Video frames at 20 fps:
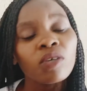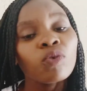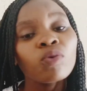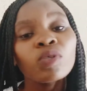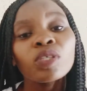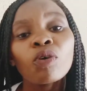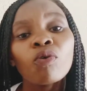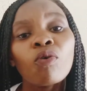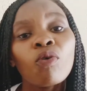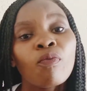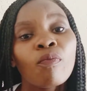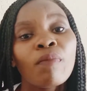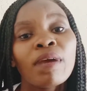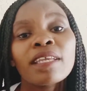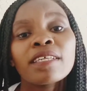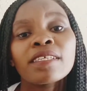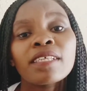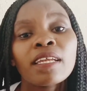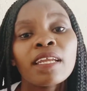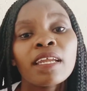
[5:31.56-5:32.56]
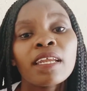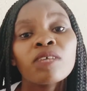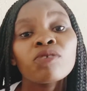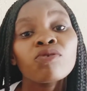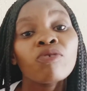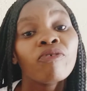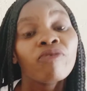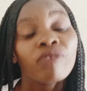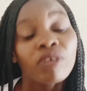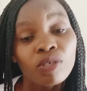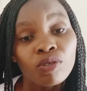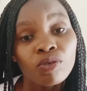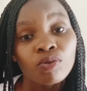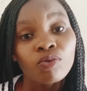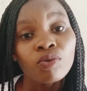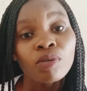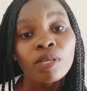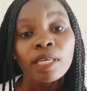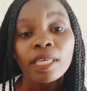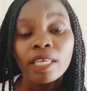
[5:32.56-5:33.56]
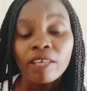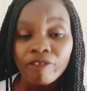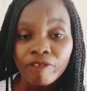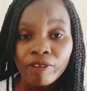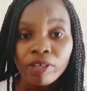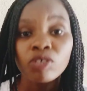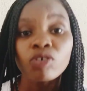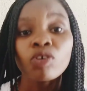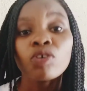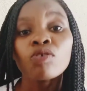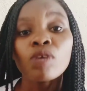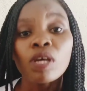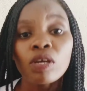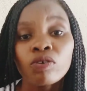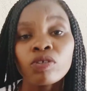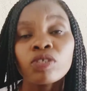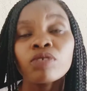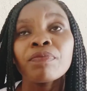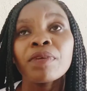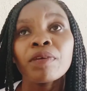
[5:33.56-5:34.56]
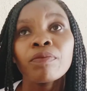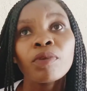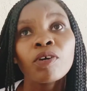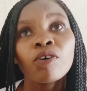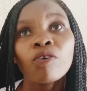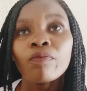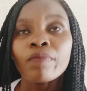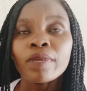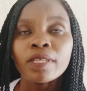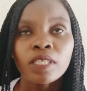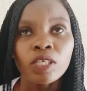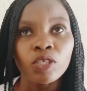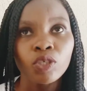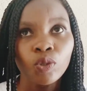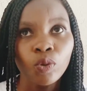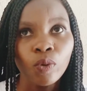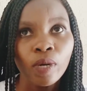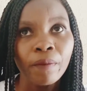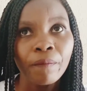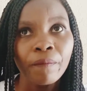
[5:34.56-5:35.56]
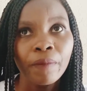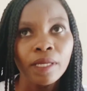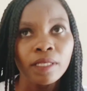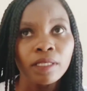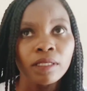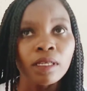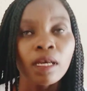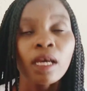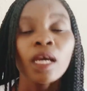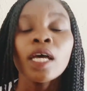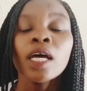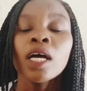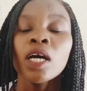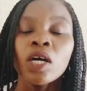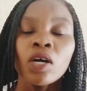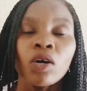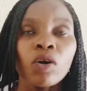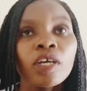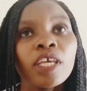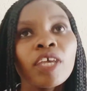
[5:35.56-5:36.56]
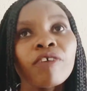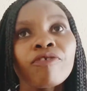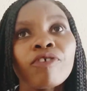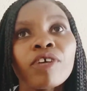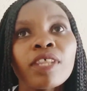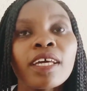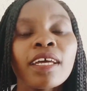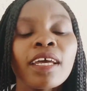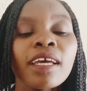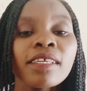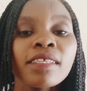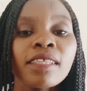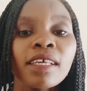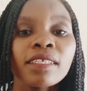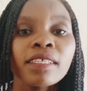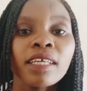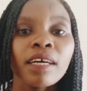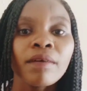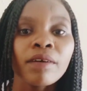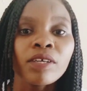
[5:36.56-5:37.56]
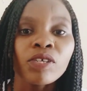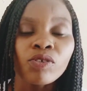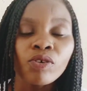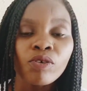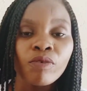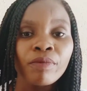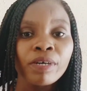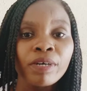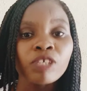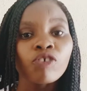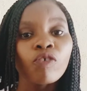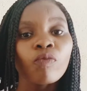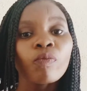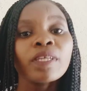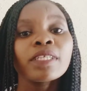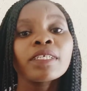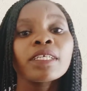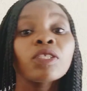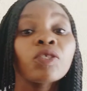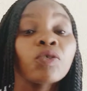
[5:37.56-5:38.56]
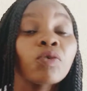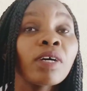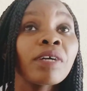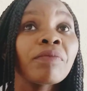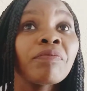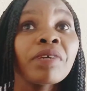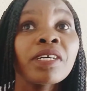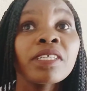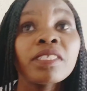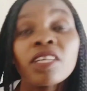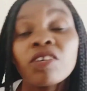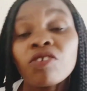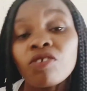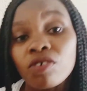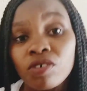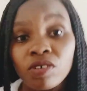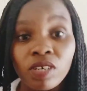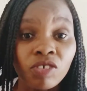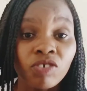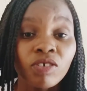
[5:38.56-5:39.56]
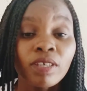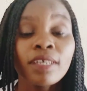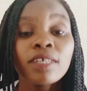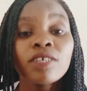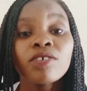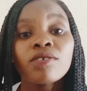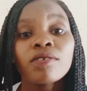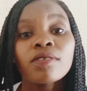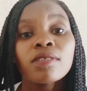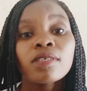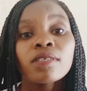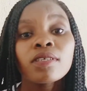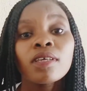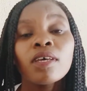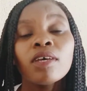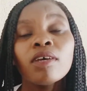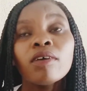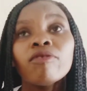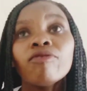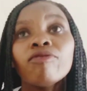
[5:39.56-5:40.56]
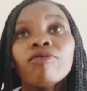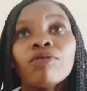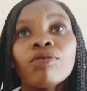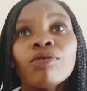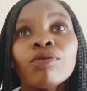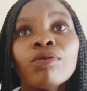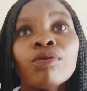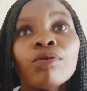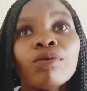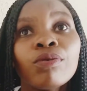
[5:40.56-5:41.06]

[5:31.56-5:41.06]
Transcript: utakuwa umalizana na hizo vitu if at all you are not maybe committed to one partner. Okay, for the guys that are so much committed to one partner, congratulations for